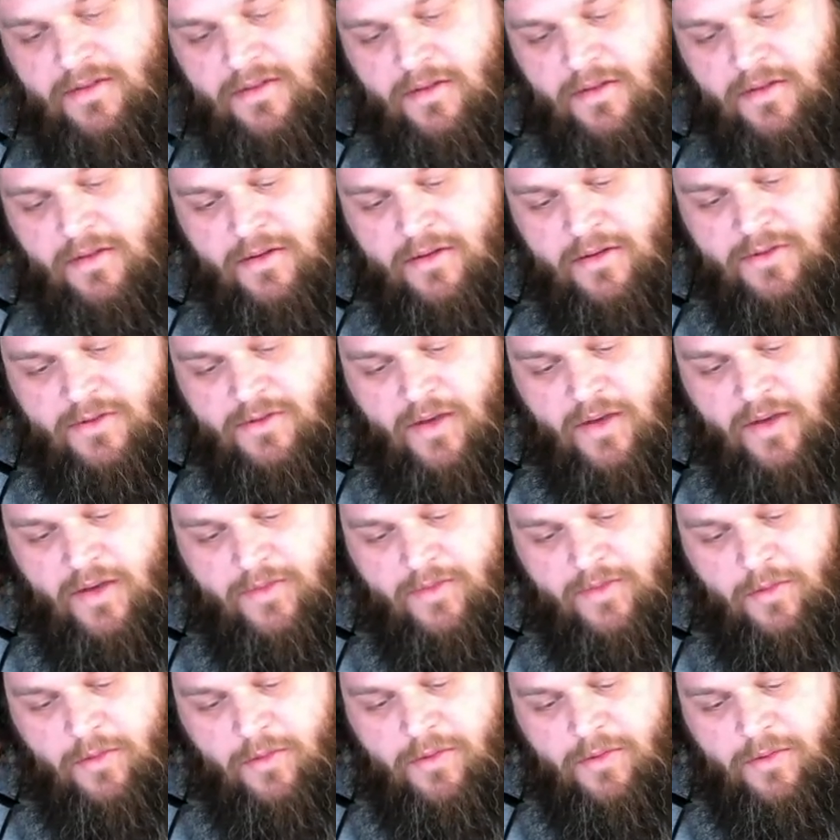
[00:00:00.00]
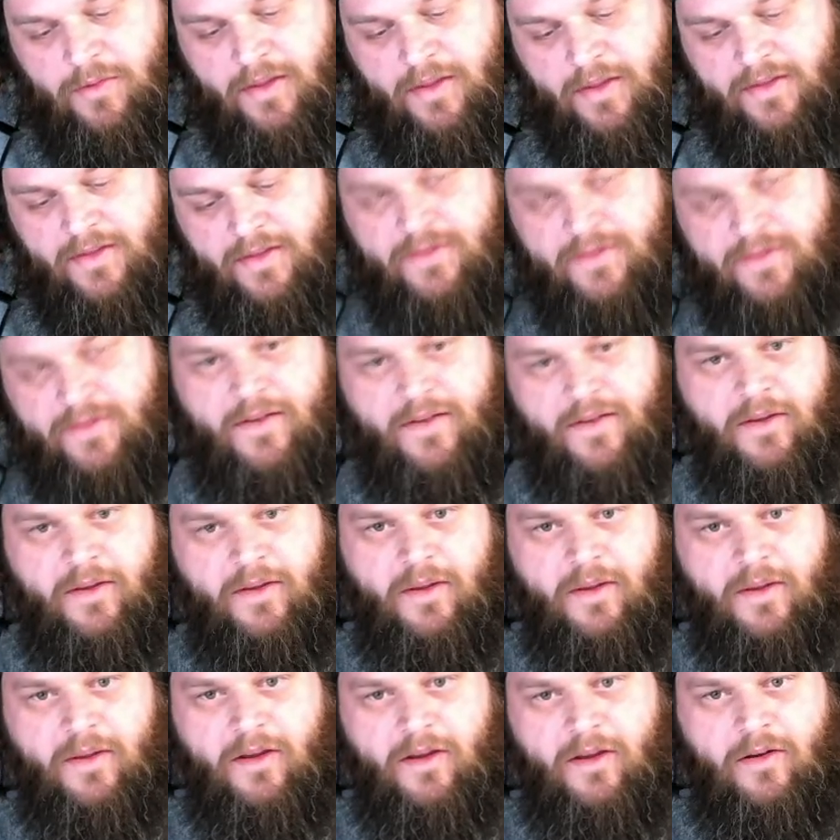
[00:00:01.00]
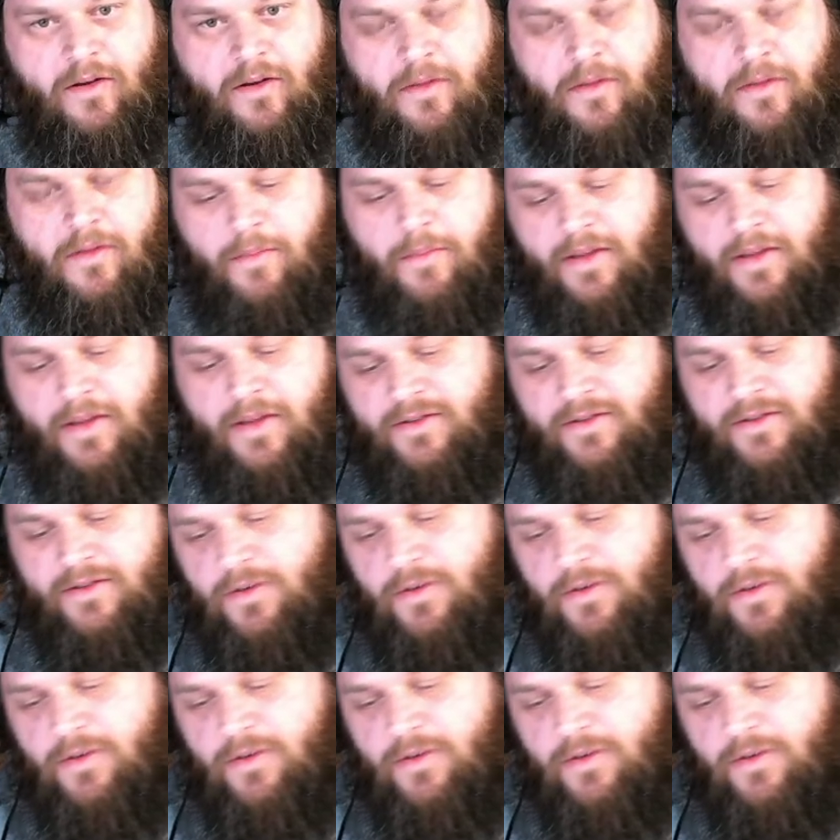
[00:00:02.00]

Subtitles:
So I have to multiply this value here by 2.